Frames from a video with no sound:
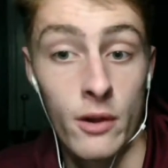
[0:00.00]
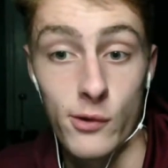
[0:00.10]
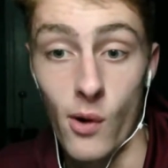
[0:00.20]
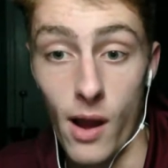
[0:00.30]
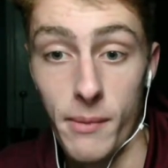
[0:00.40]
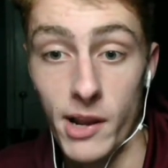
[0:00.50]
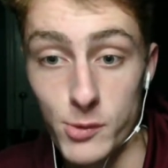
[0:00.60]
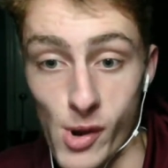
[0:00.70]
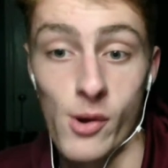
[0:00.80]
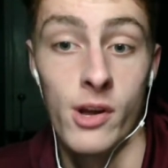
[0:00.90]
So I might
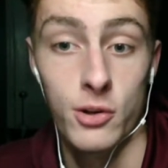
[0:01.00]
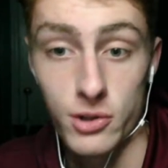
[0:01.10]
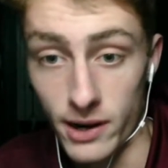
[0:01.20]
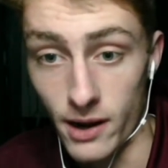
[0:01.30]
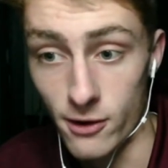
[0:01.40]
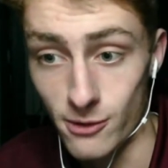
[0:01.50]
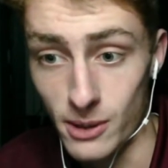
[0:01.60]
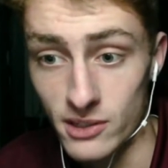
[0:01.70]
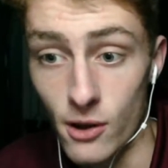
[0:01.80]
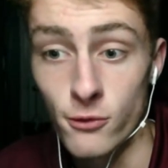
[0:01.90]
as well check it out for
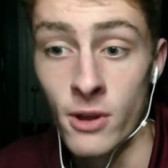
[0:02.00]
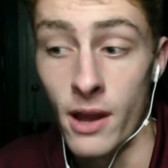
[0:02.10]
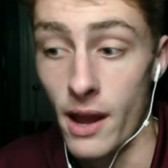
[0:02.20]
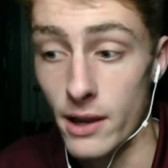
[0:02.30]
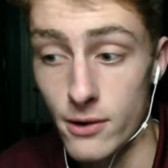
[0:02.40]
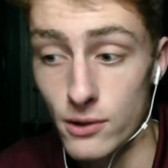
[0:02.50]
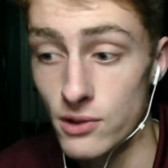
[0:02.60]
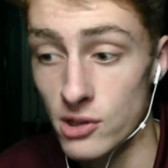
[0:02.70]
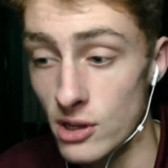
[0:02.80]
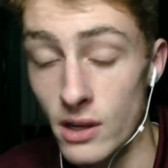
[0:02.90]
myself. I could
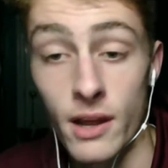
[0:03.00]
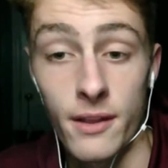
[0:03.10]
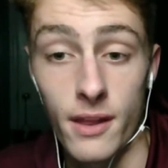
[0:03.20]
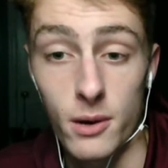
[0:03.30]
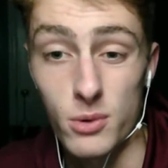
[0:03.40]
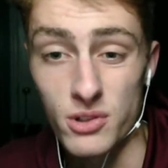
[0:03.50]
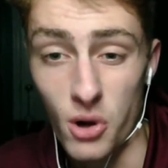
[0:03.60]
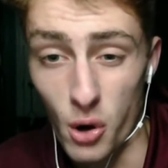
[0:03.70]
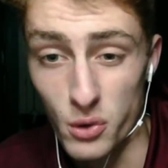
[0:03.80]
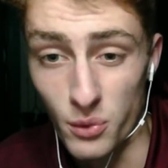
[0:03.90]
see that it was
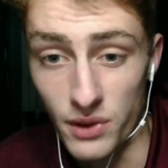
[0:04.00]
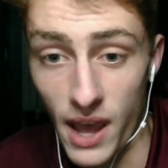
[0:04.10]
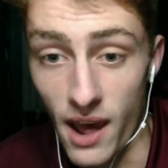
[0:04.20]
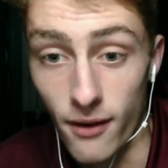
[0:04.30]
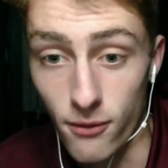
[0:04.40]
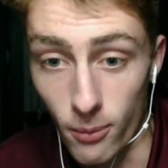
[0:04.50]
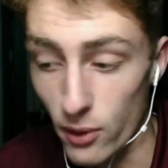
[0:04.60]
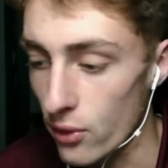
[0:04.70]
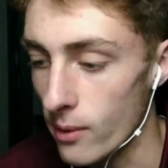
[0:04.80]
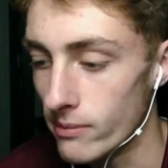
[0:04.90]
Cartoon Cat from the
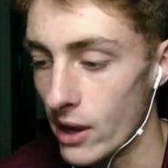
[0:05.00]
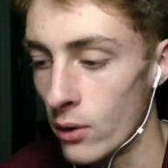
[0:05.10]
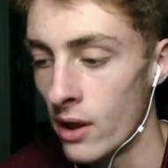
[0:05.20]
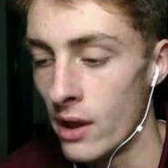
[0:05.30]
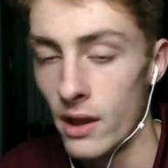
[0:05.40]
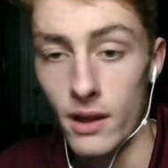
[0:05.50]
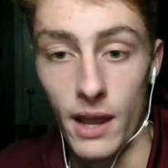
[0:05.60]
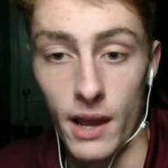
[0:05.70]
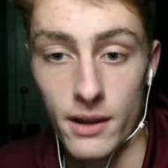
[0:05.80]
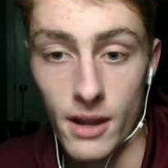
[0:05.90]
thumbnail,
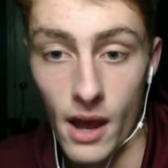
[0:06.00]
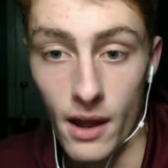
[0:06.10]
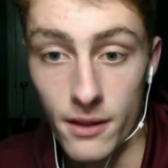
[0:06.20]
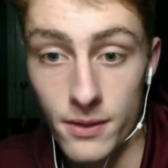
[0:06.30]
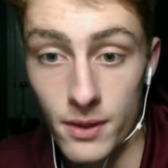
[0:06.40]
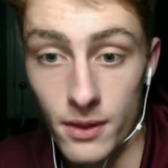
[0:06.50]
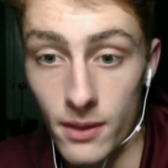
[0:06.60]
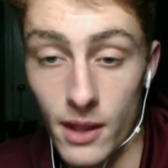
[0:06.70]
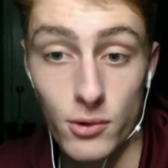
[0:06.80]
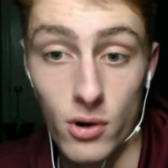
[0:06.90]
and uh,
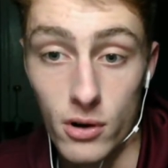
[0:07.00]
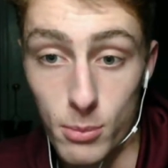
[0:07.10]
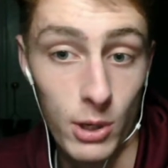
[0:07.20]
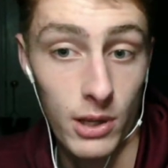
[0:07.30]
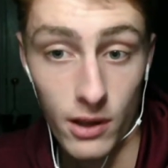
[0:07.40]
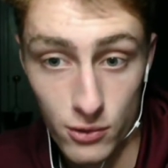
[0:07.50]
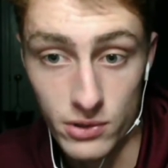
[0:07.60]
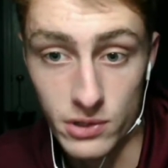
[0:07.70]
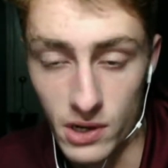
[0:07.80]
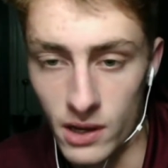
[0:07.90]
that's already pretty
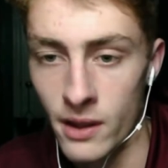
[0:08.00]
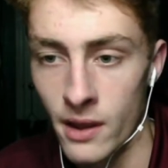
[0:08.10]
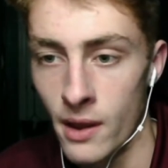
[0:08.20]
interesting.